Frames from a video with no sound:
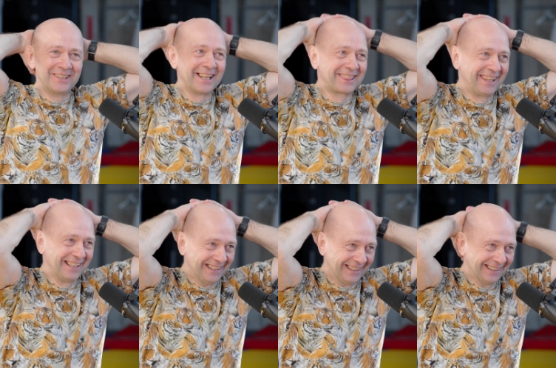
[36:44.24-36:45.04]

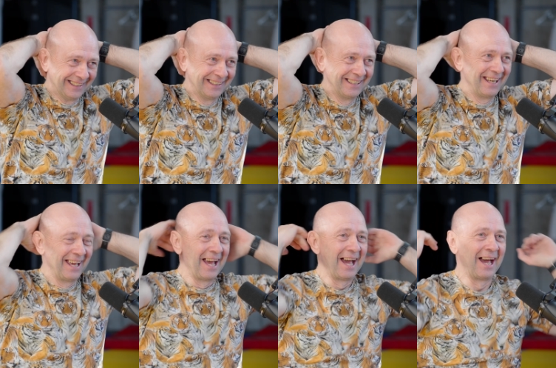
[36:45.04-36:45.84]
nothing.
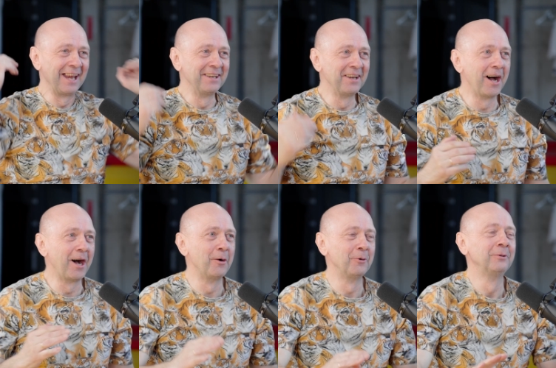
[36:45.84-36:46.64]
Mm. And
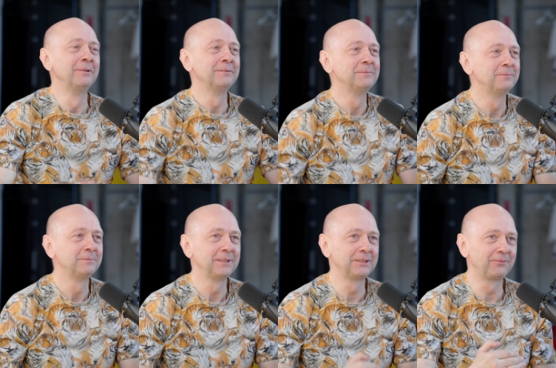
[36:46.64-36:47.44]
now
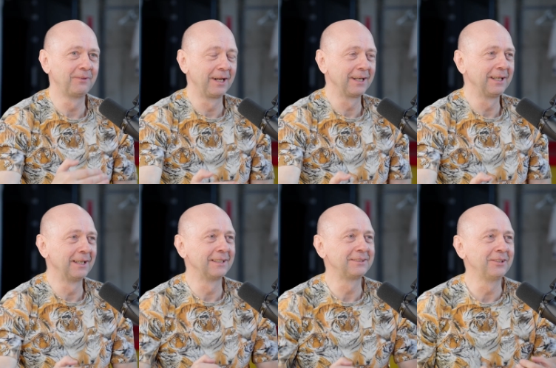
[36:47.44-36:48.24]
it's
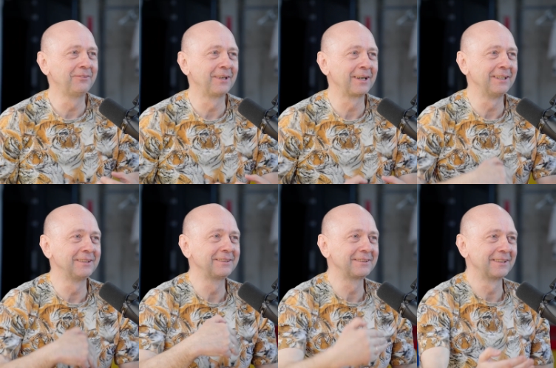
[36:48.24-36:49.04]
very uh,
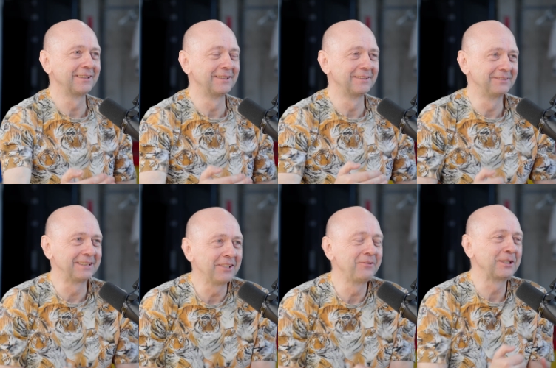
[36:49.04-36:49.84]
different, uh, very
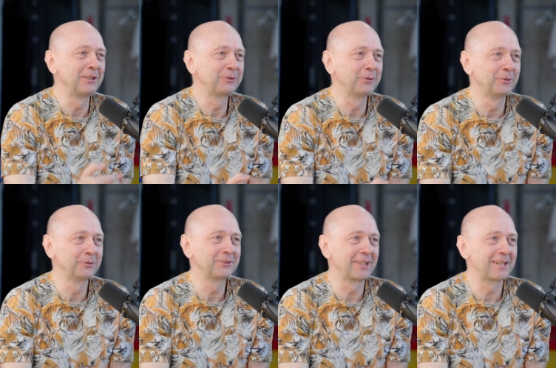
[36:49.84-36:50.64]
difficult to
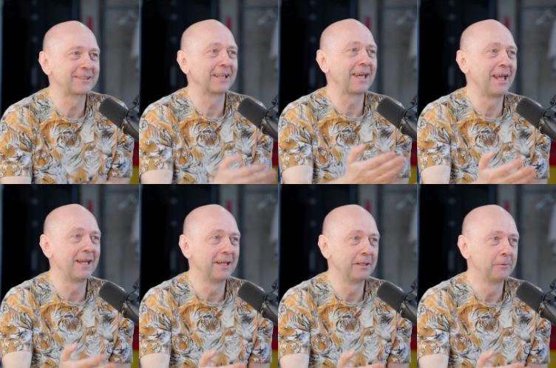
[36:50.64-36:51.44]
start again.